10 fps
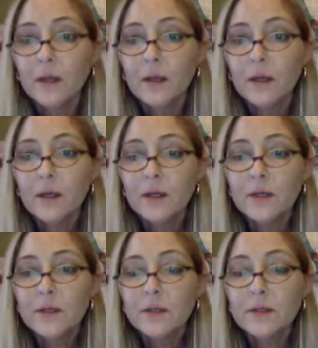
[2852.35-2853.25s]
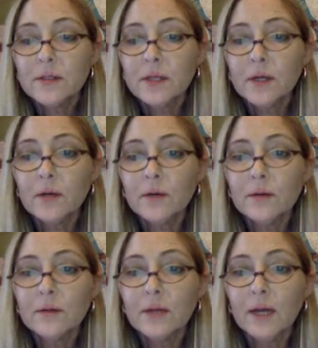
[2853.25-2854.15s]
So uh,
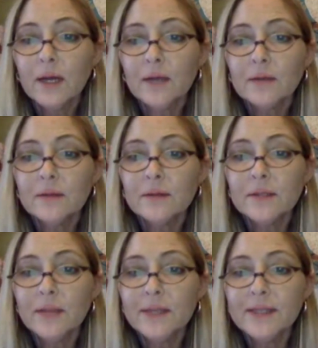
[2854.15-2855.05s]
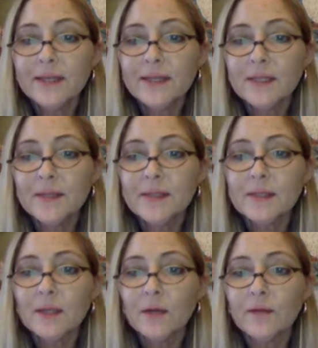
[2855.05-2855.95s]
Debbie says it's been slow for her
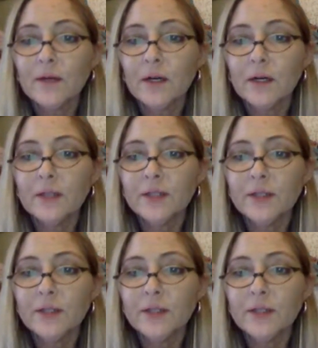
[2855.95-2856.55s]
too.